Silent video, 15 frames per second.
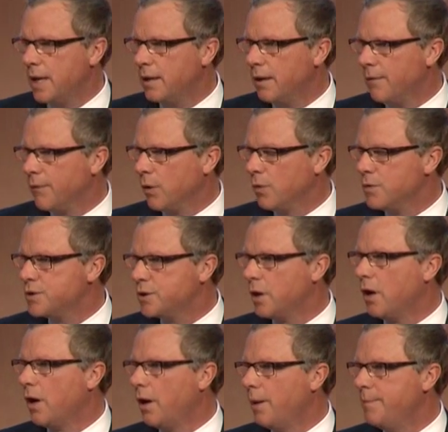of those
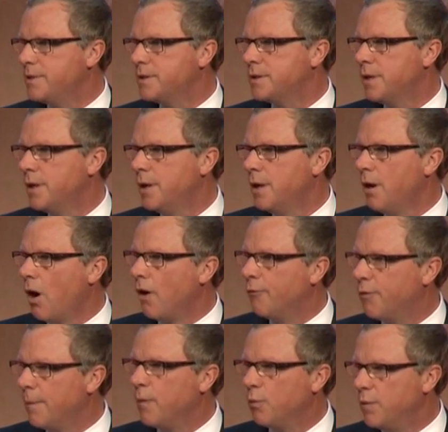jobs are
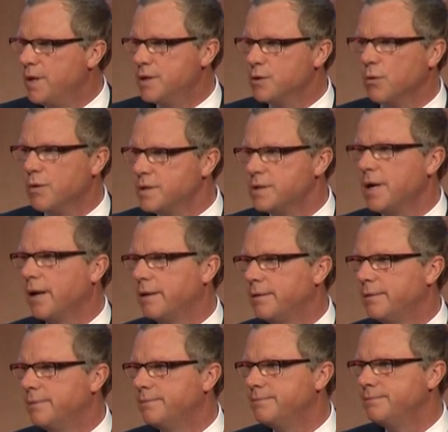from the resource sector.
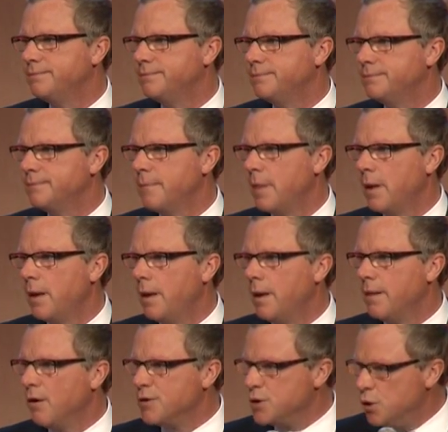
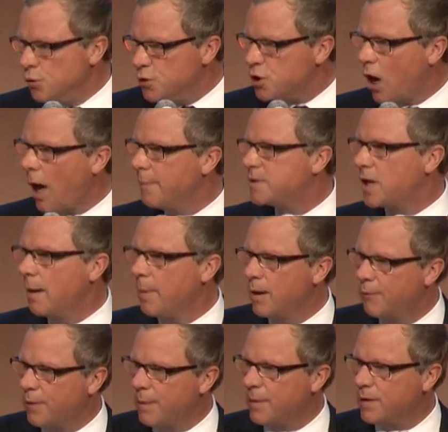There's new jobs coming
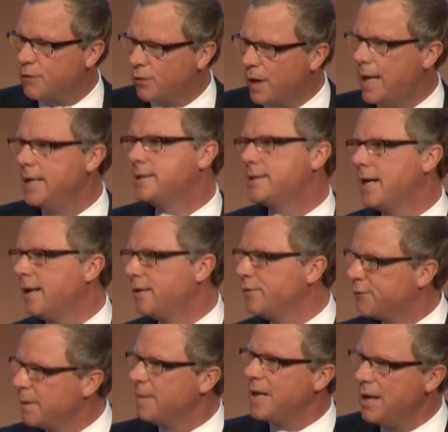from the trade sector,
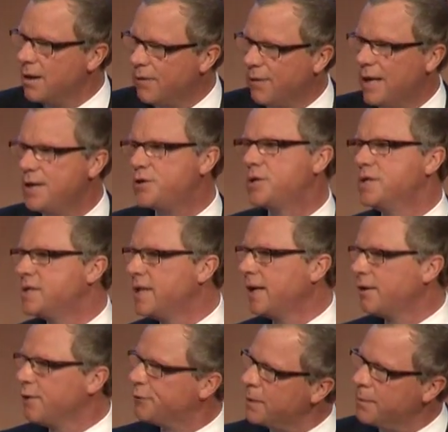from the innovation
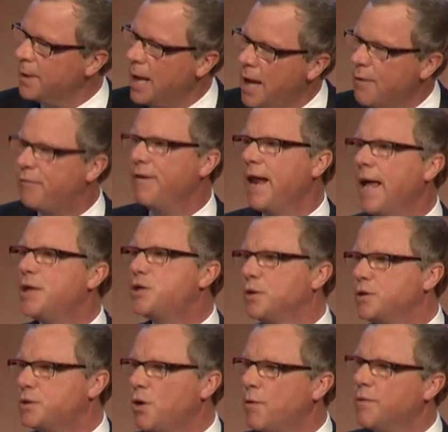sector, from financial
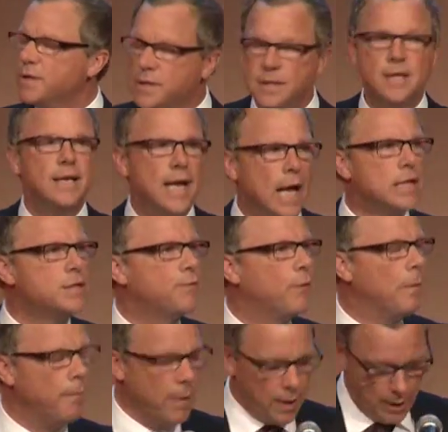services, and yes,
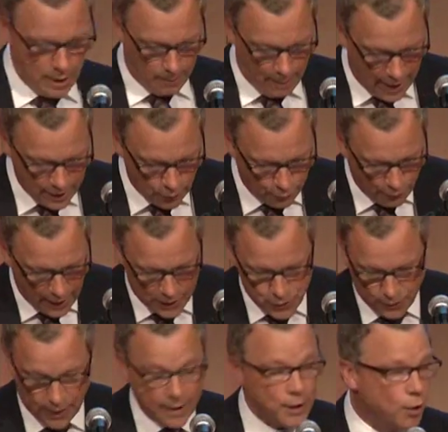from
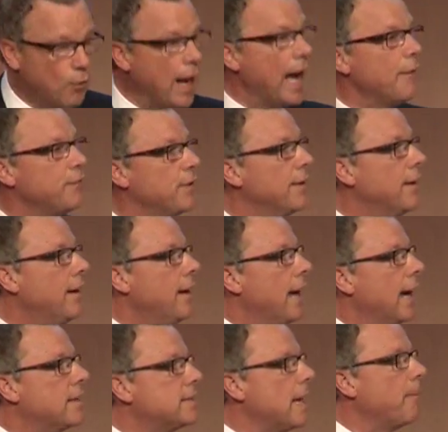manufacturing. And you don't have to
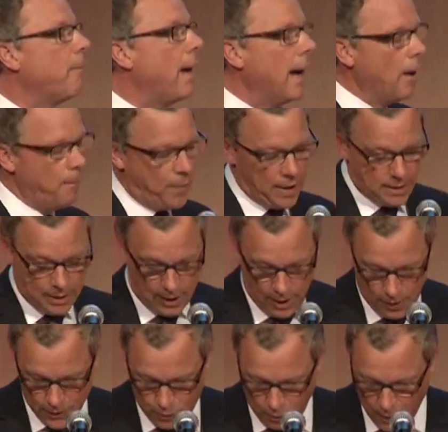accept my opinion.
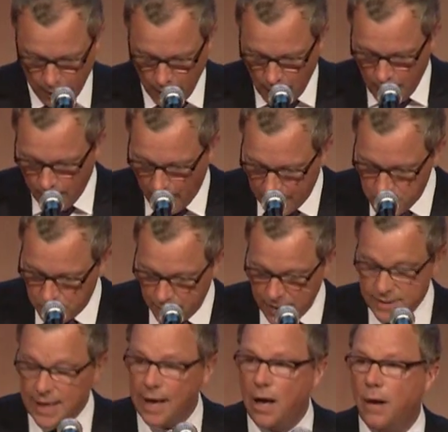Here's what Benjamin
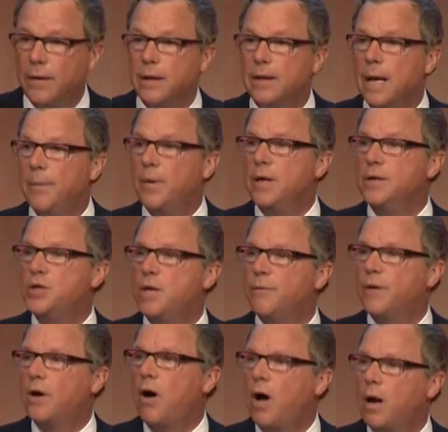Tal, the Deputy Chief
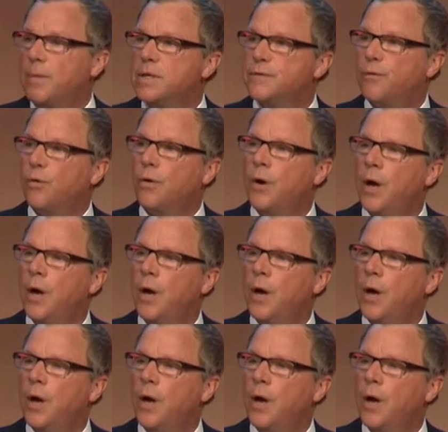Economist for